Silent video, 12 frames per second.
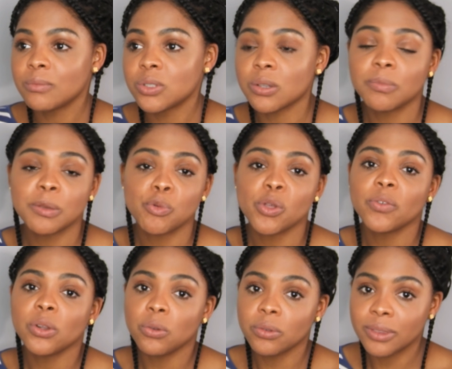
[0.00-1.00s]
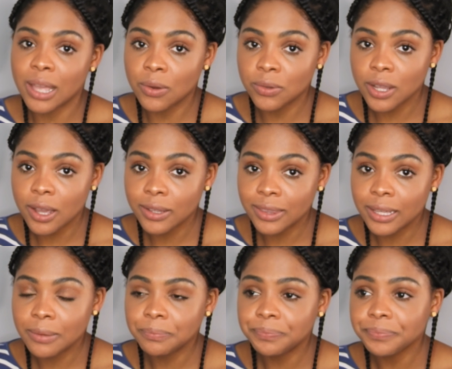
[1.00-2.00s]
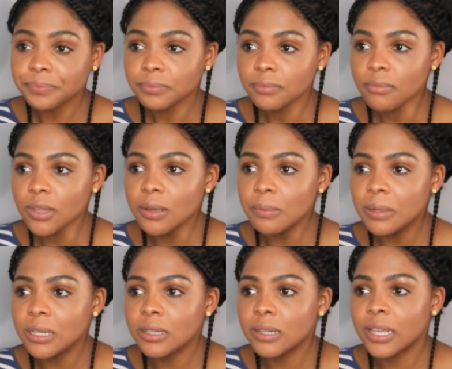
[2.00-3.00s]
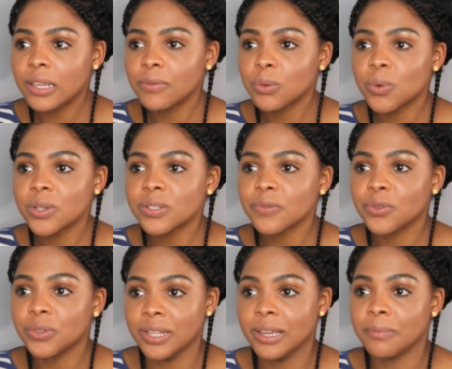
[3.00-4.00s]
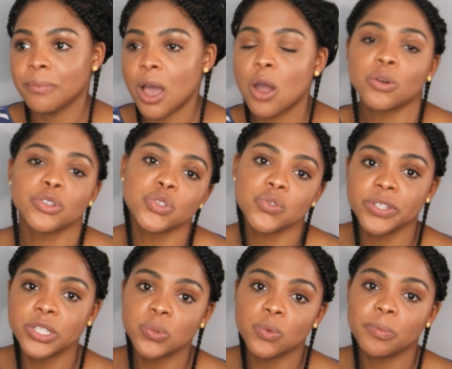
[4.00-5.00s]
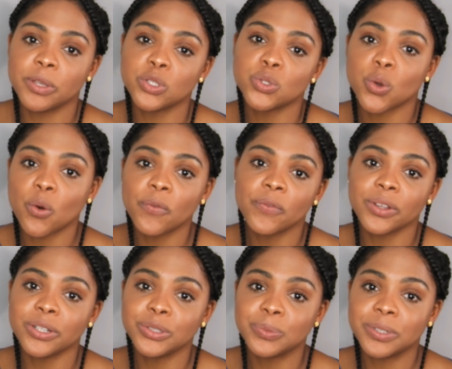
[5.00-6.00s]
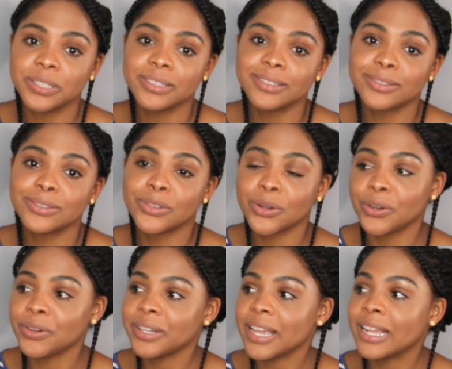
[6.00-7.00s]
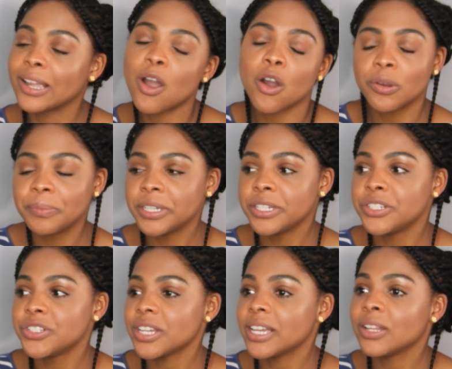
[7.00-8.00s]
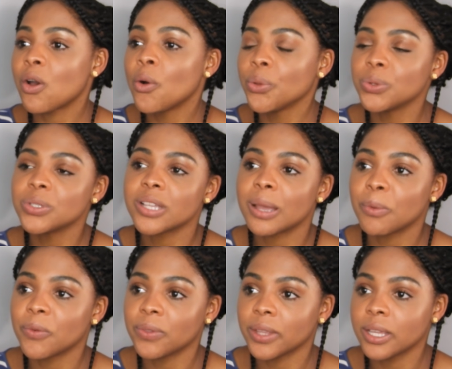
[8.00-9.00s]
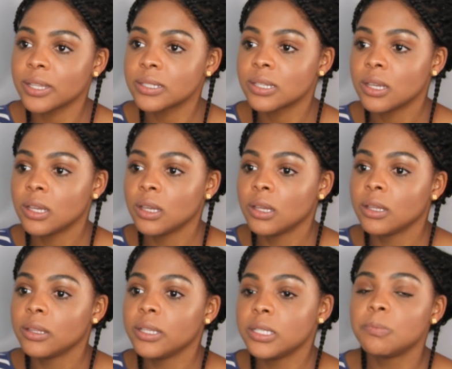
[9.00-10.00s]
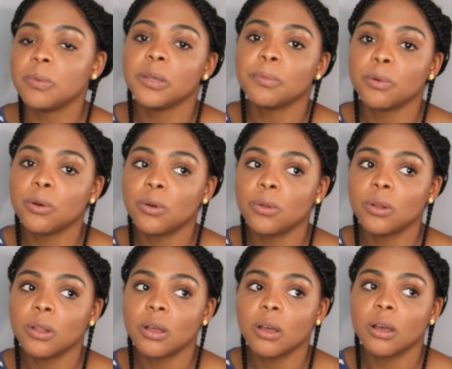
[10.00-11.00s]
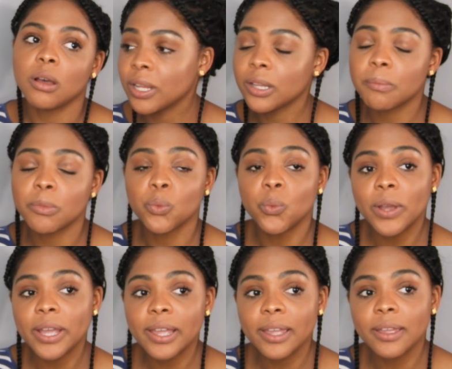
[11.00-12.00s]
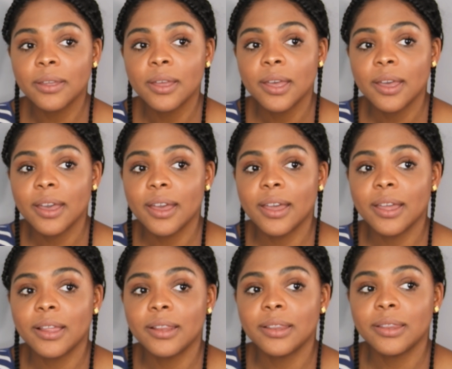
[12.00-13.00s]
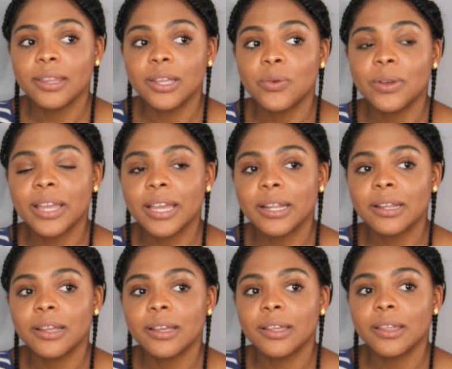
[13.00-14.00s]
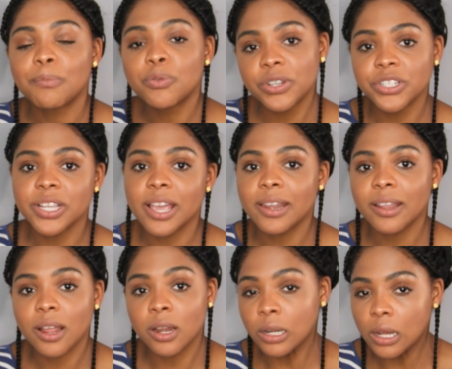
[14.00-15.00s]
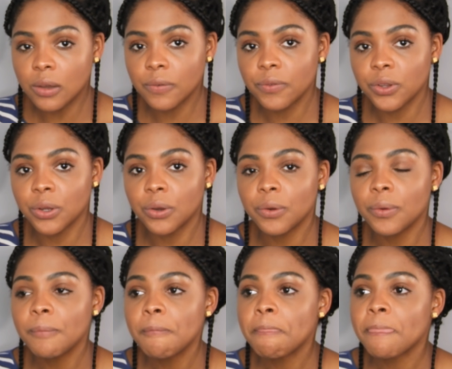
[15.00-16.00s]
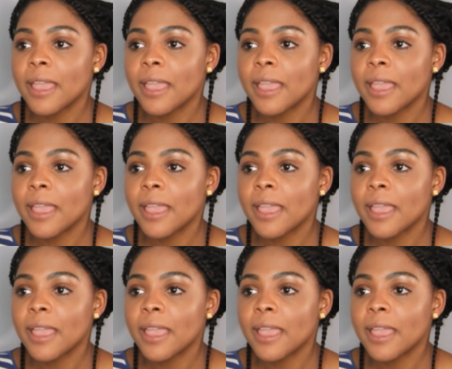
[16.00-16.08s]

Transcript: Some people even look down at them. But if it wasn't for them, our streets will be so filled with dirt and garbage and all those type of things. These people bring them away and they don't get appreciated enough, you know.